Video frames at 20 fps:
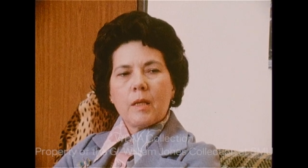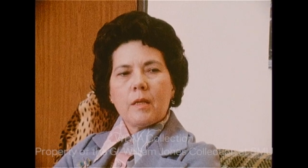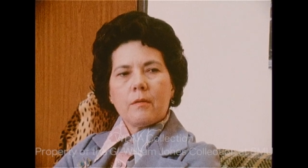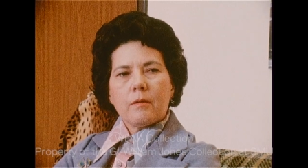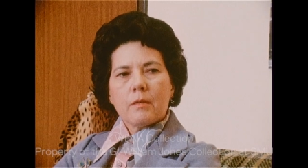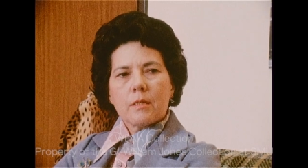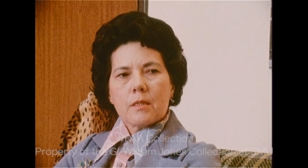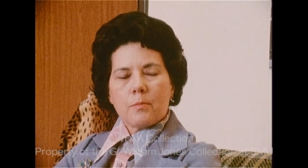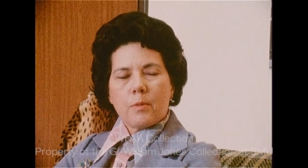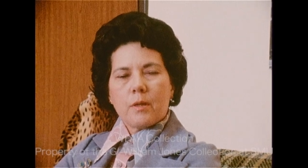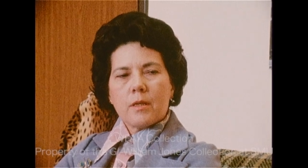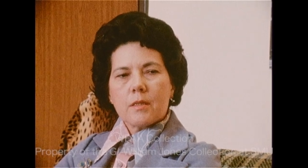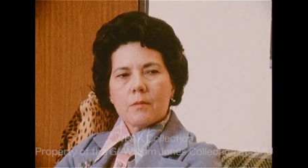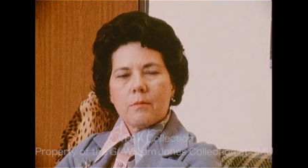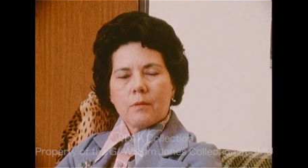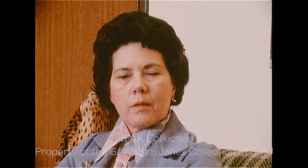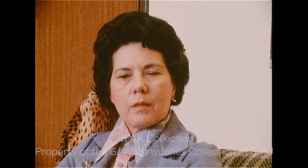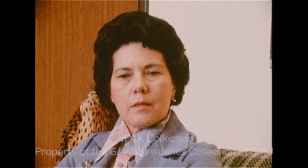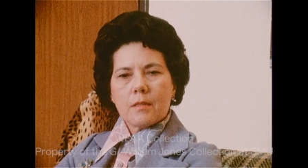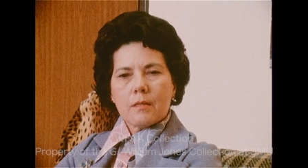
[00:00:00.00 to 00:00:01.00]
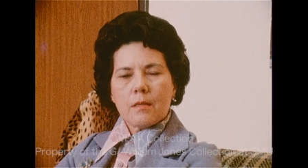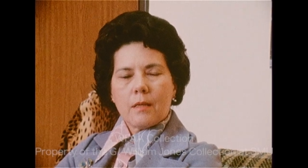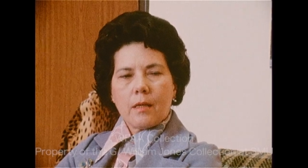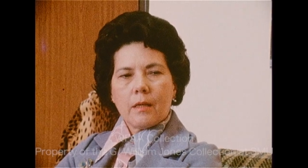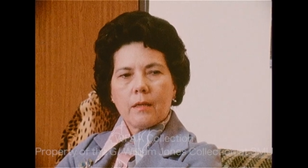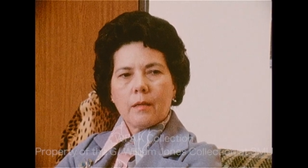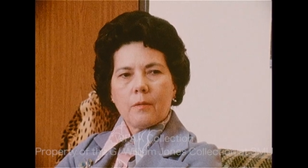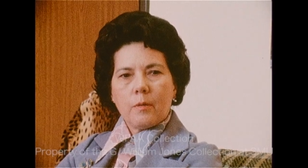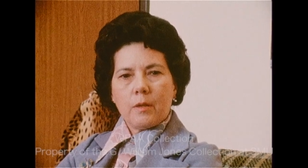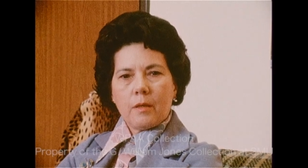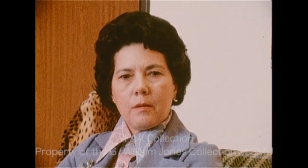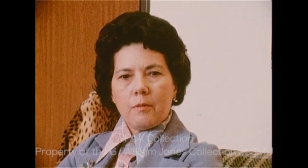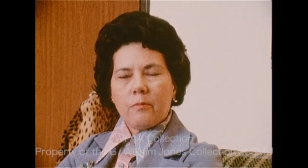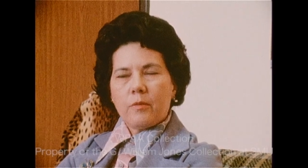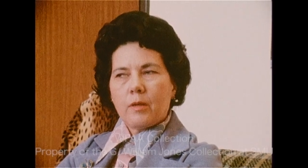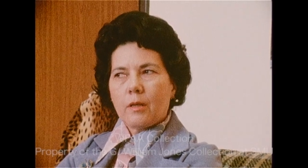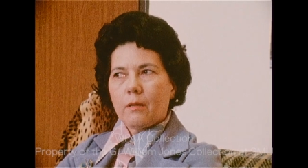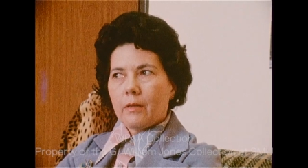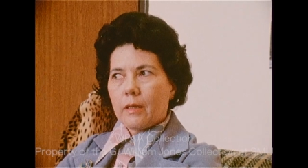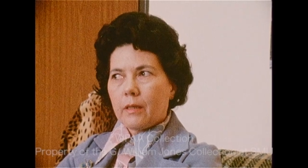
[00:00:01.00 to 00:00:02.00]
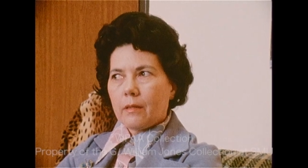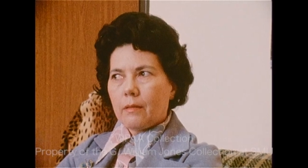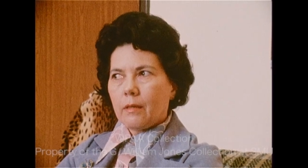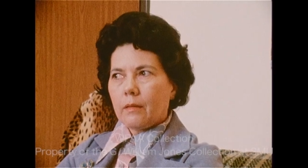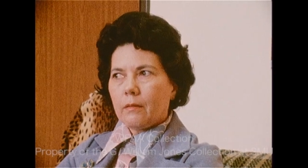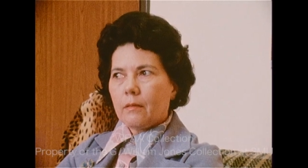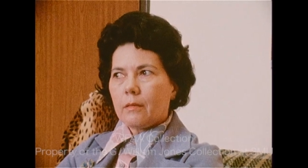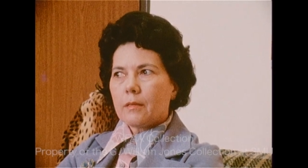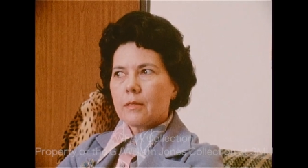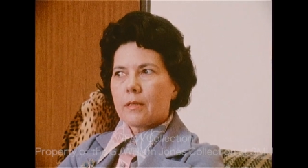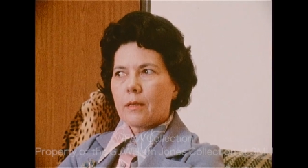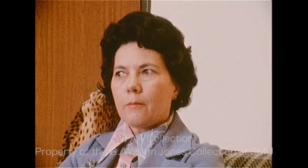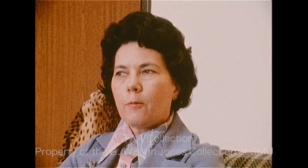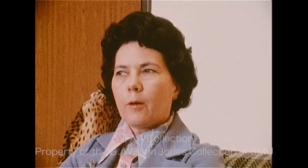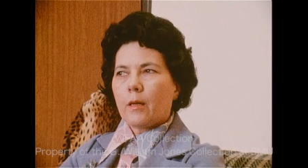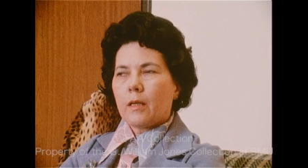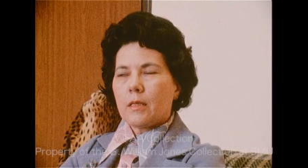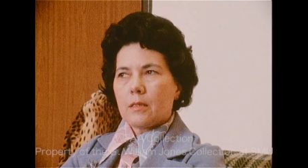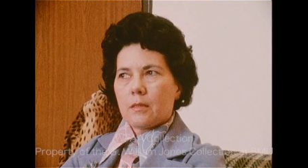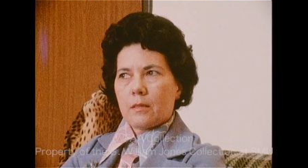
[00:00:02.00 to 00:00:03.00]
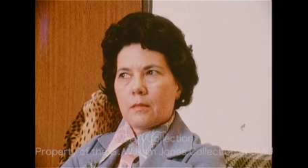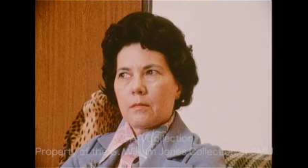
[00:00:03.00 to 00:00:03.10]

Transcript: me to express what it's like when you feel that someone